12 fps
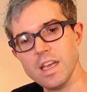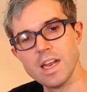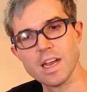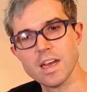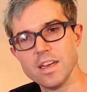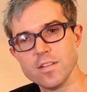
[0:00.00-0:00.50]

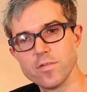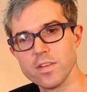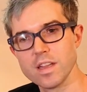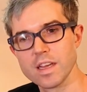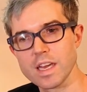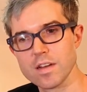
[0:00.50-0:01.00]
and I
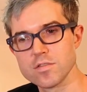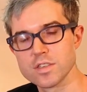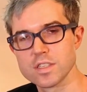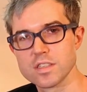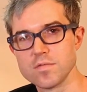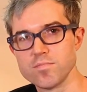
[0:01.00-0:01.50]
feel like I've
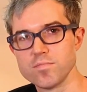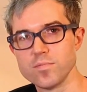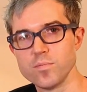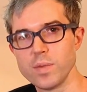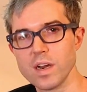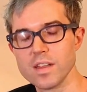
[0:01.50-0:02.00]
just
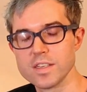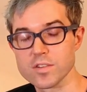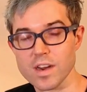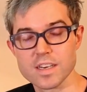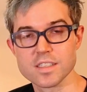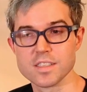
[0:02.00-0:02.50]
barely
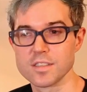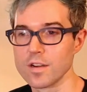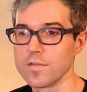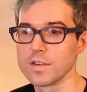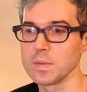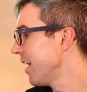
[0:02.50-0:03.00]
scratched the
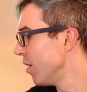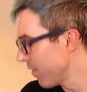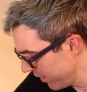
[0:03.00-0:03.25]
surface.